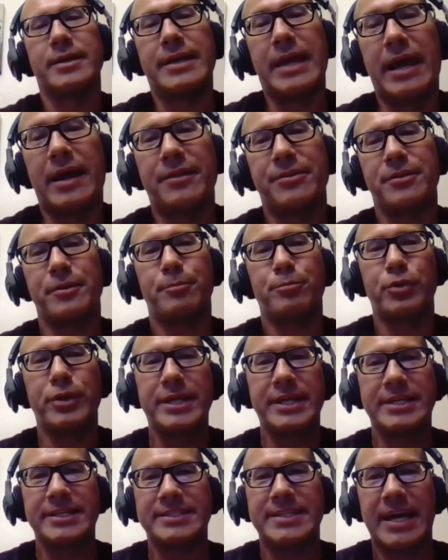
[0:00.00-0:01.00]
Yeah, they're
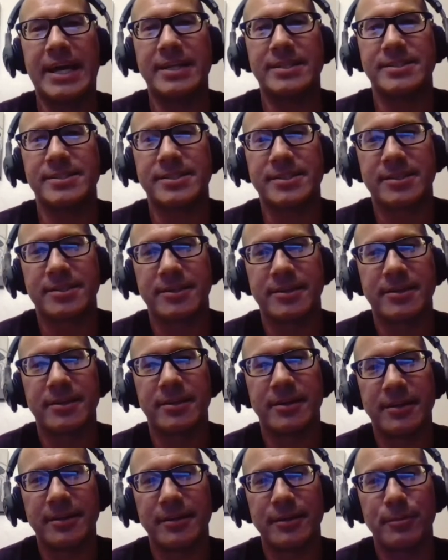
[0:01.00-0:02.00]
pretty intense.
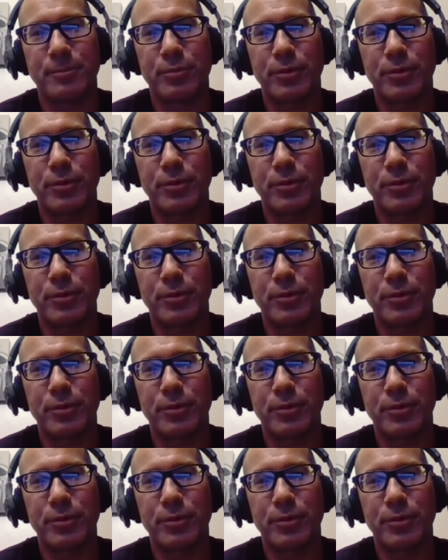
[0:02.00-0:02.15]
They're pretty